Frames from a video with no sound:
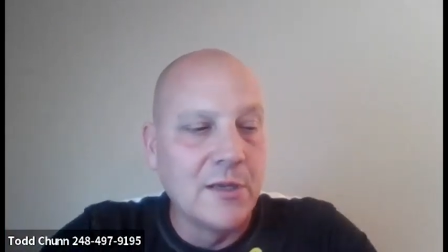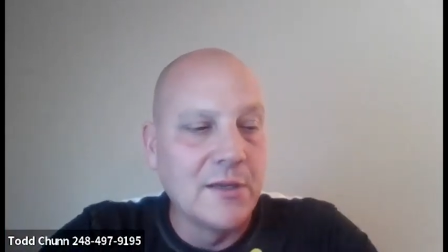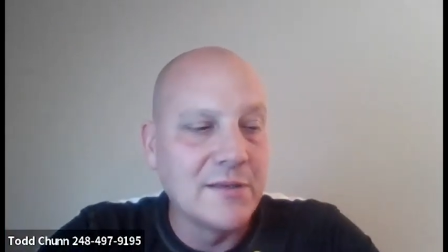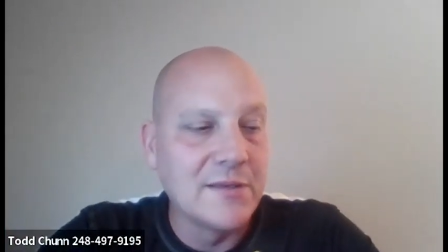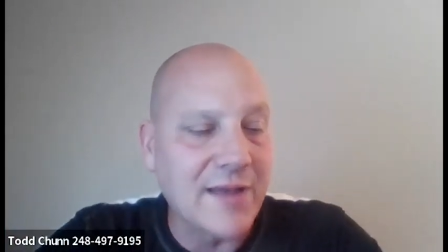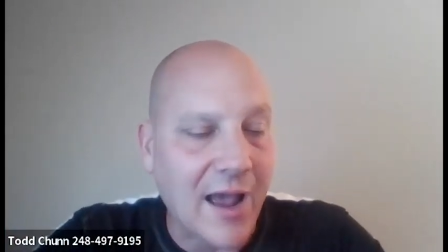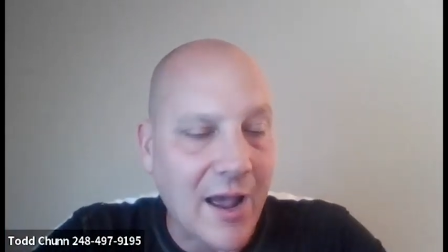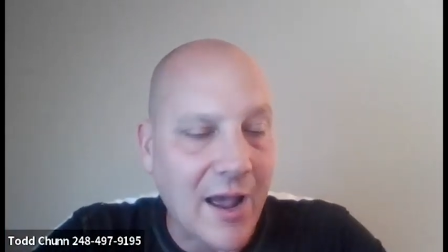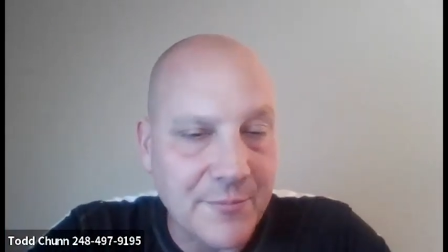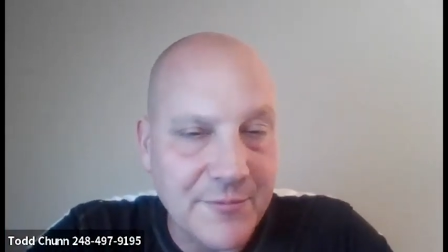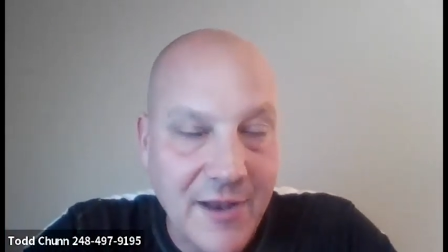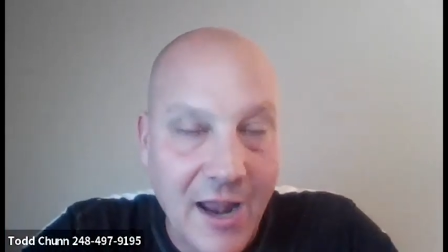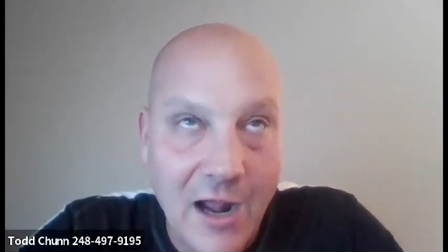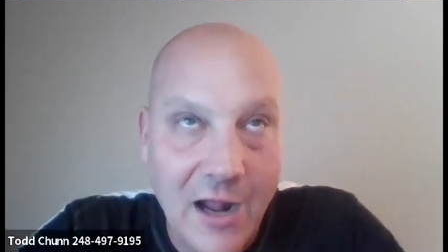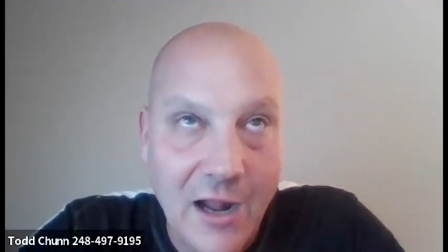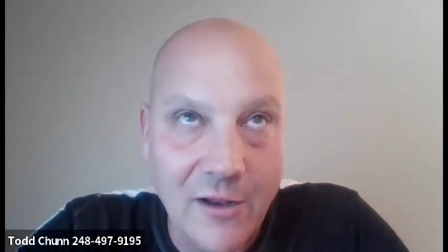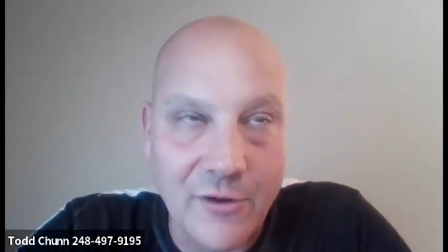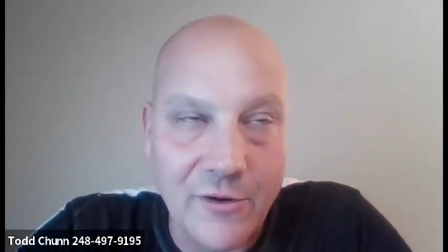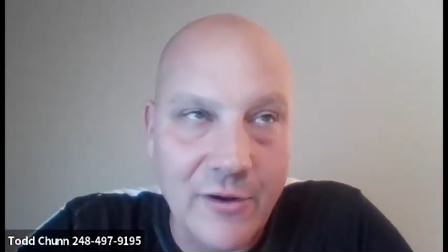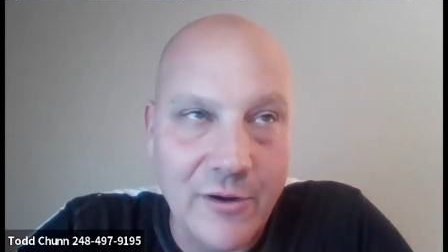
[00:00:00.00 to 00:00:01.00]
top
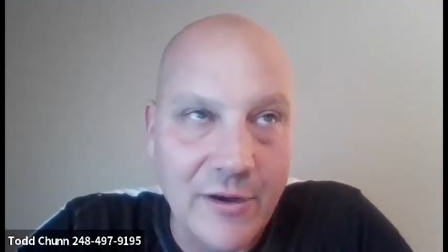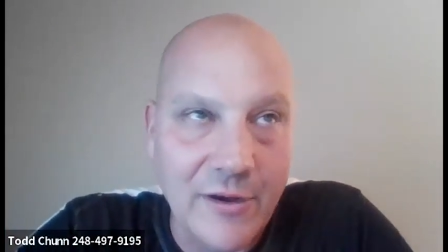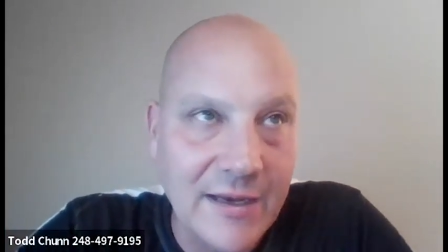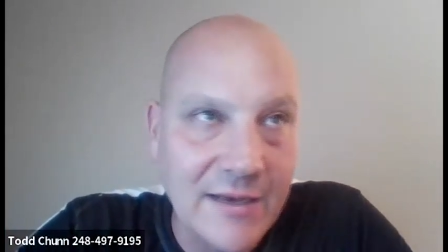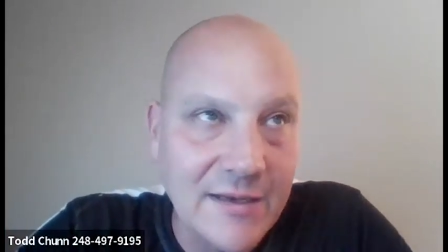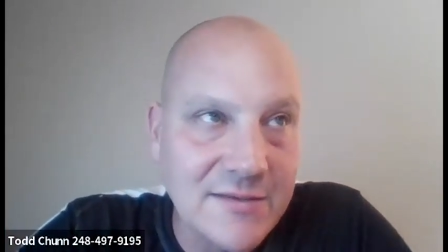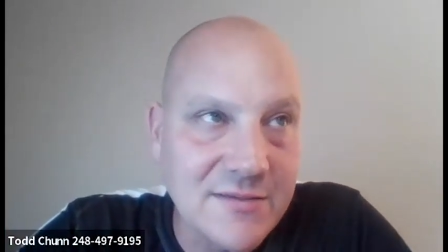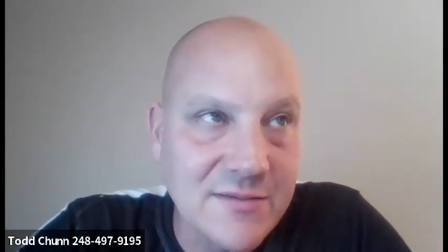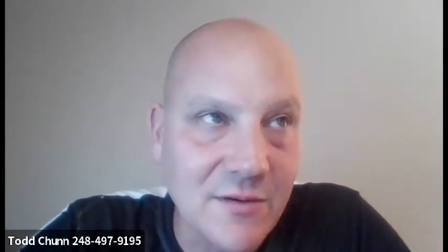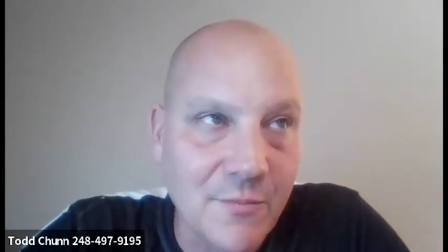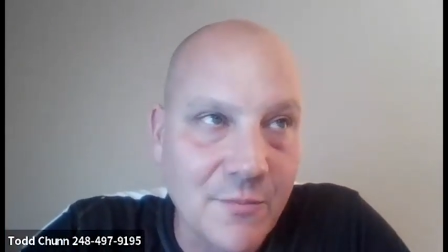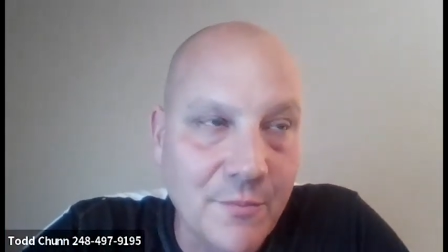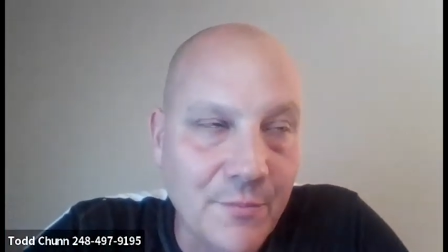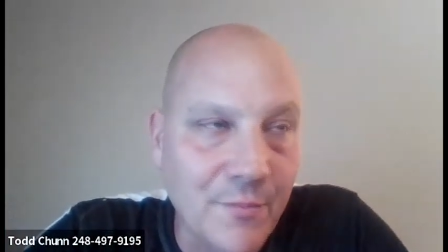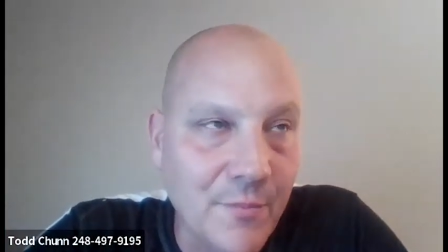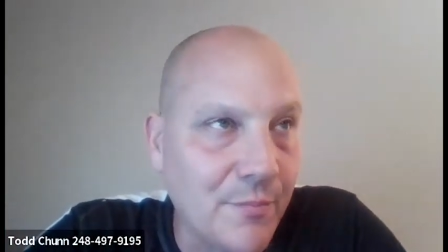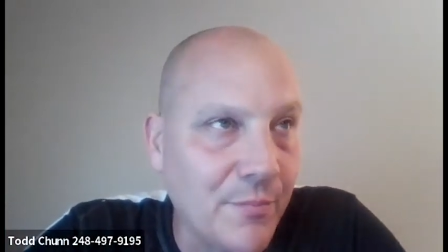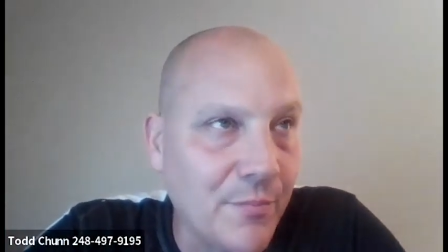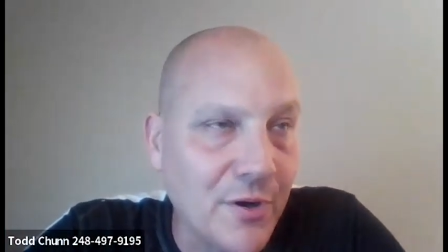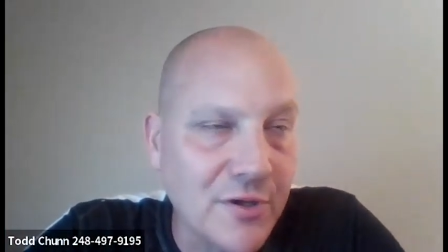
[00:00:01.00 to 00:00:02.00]
dollar and get some
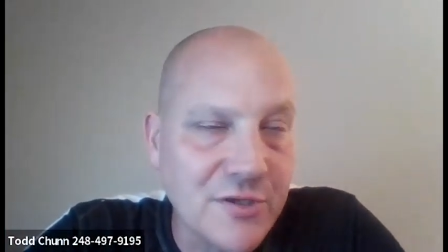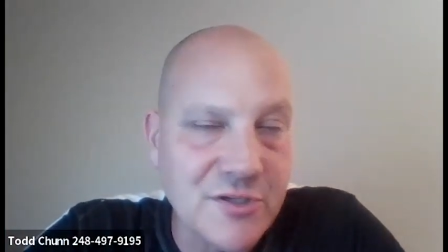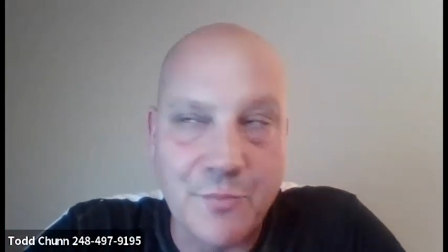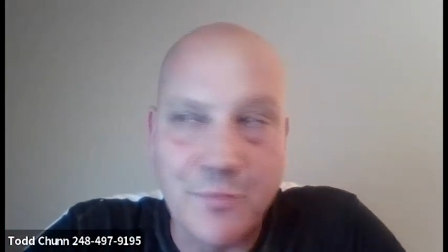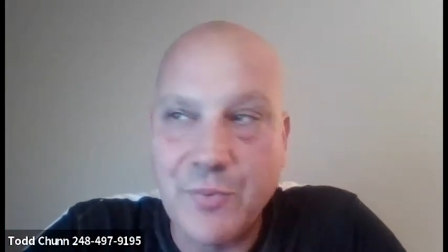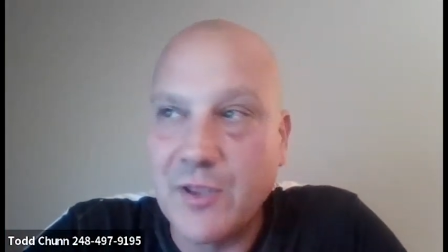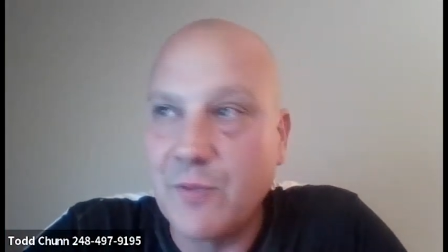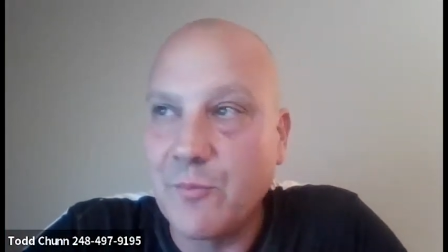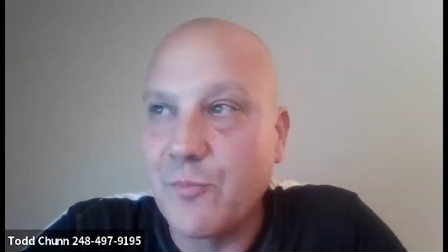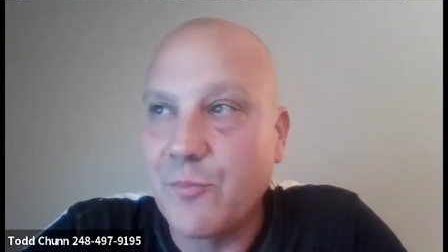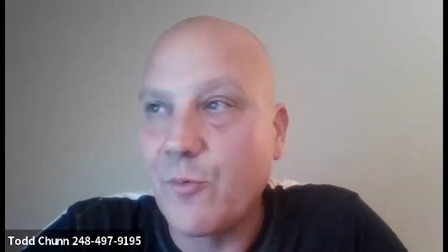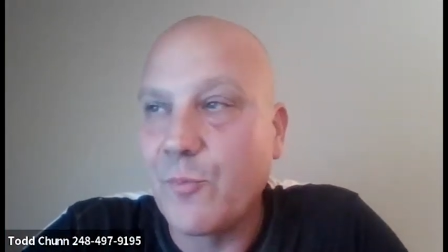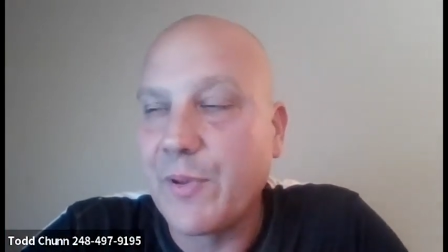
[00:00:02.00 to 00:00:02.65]
bunch of people